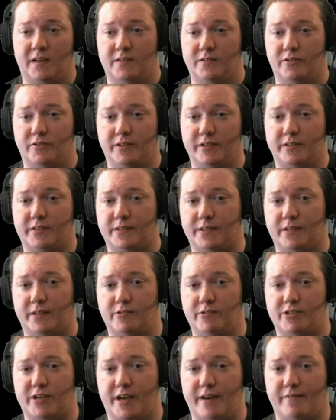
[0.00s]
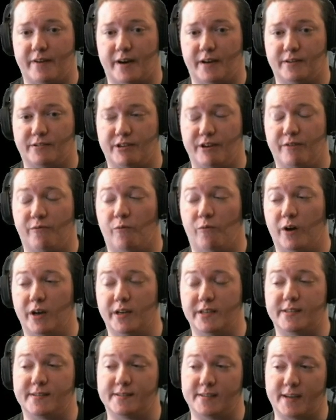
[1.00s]
So this is their safe house. It
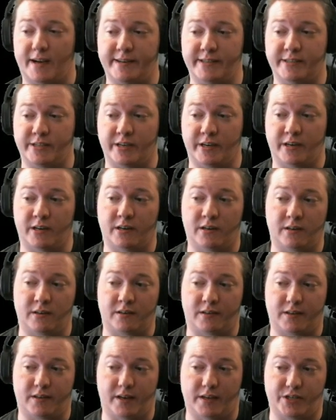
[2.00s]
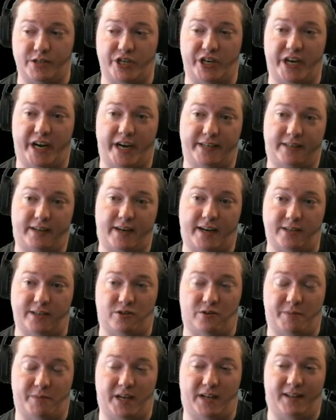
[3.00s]
was Nightjar, Gutshot,
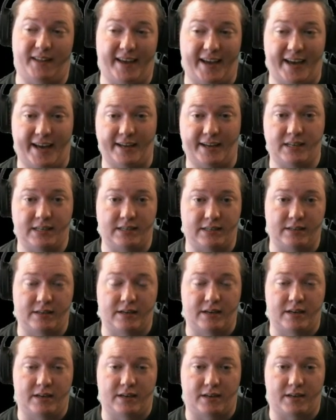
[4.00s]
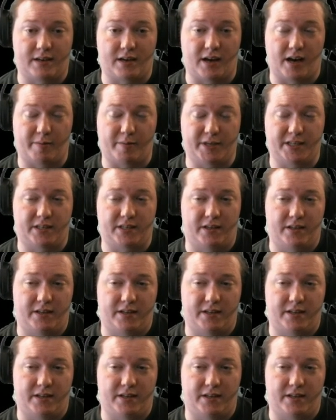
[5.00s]
Isabel, and Gobbet.